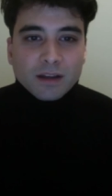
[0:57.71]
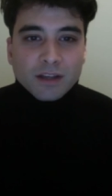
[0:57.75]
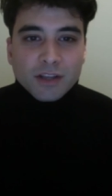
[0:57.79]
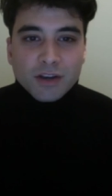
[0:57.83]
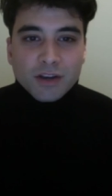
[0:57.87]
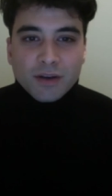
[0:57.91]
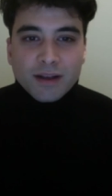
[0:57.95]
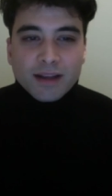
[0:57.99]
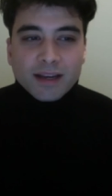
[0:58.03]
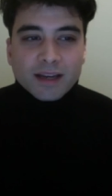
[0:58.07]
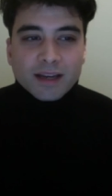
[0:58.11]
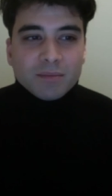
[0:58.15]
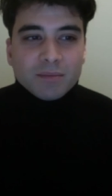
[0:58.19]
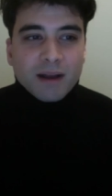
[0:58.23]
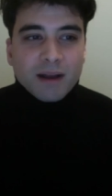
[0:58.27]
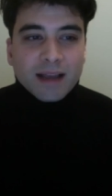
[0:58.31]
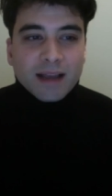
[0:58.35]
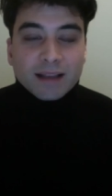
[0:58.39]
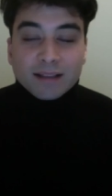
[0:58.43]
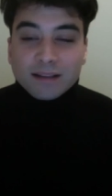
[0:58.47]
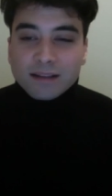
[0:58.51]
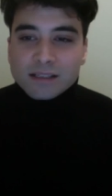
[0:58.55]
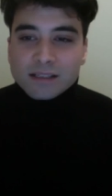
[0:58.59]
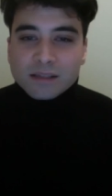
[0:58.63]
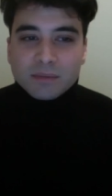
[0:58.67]
curated by
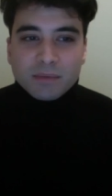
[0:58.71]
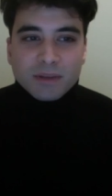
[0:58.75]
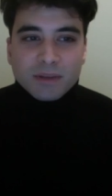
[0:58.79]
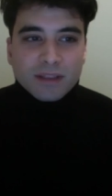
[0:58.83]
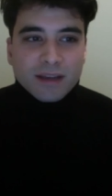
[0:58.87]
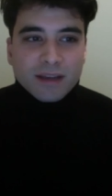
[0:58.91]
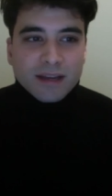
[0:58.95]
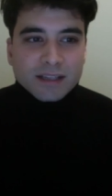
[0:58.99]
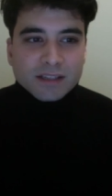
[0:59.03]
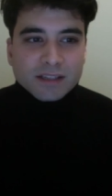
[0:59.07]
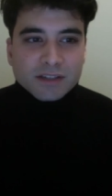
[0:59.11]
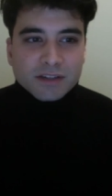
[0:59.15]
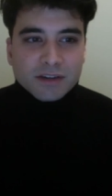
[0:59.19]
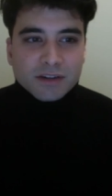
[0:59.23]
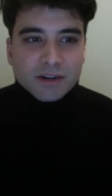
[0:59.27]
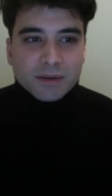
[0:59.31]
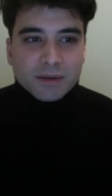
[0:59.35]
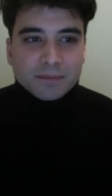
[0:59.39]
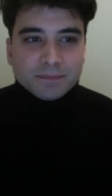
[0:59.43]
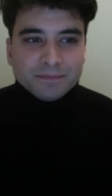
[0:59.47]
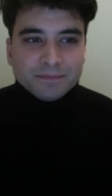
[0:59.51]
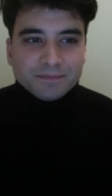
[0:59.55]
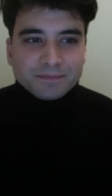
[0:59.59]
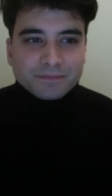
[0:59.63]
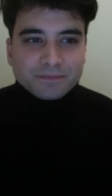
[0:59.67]
Elizabeth Esner.